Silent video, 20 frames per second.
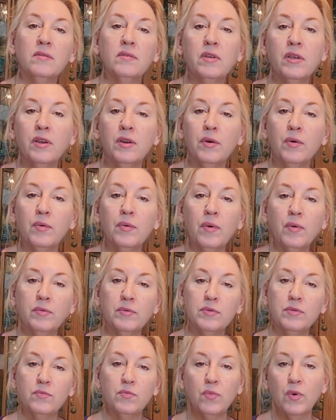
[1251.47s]
you know,
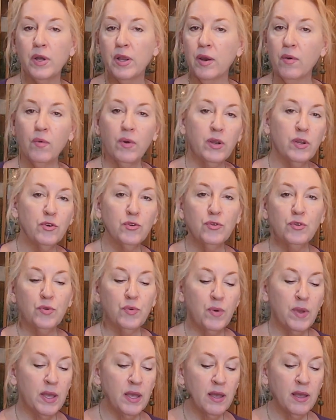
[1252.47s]
what you're
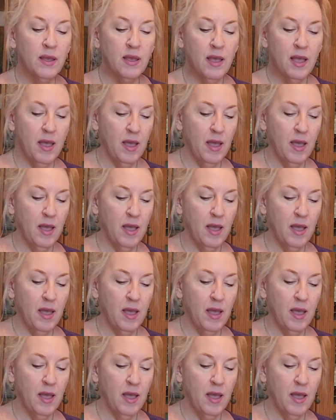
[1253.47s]
doing,